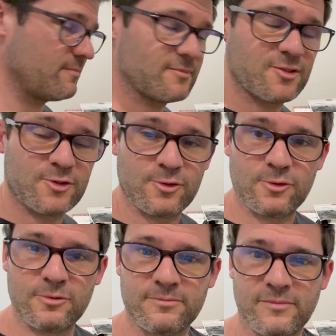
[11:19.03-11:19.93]

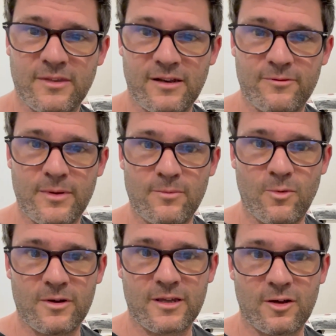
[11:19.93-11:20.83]
to-do that I've been
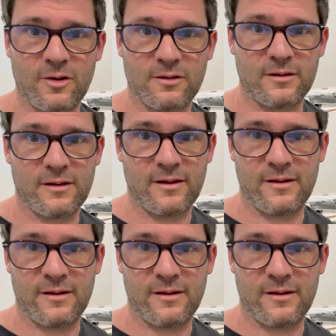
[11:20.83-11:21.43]
working on uh,